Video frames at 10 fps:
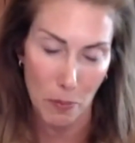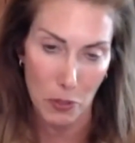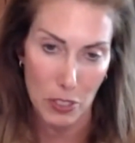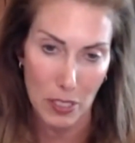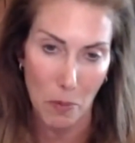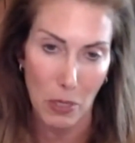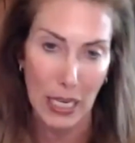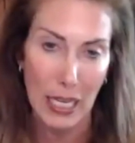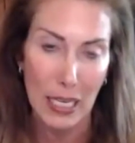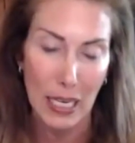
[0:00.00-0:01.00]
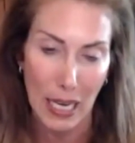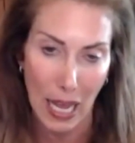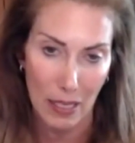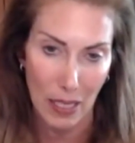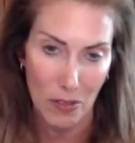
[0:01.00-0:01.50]
with someone in an
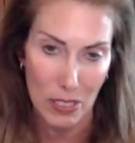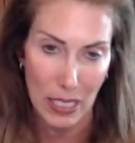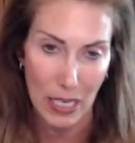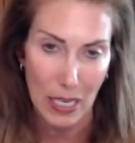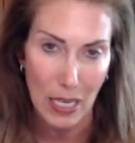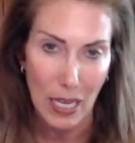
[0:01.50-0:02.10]
LLC?